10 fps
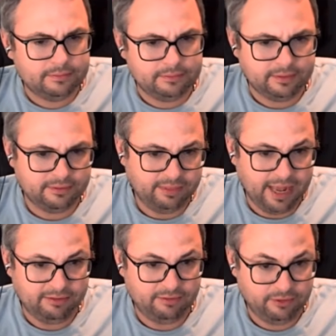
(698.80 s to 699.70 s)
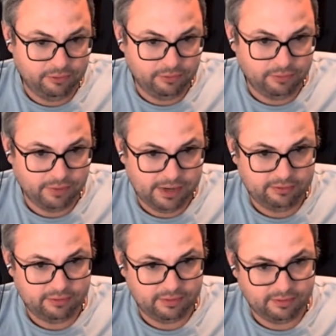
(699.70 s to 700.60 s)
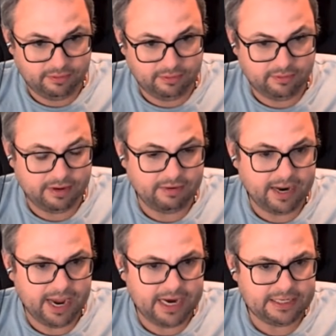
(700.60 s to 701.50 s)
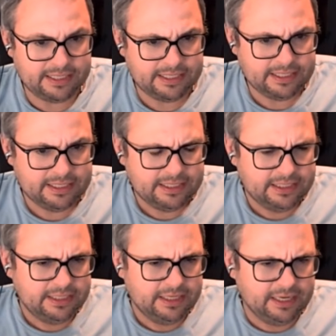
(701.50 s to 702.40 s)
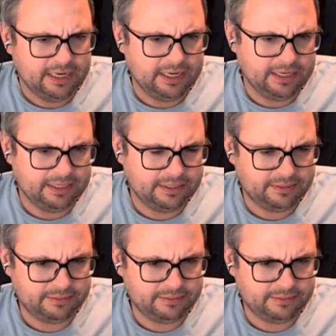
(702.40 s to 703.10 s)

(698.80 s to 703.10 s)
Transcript: Because that's the 2, 3. So this is the 7, 8. I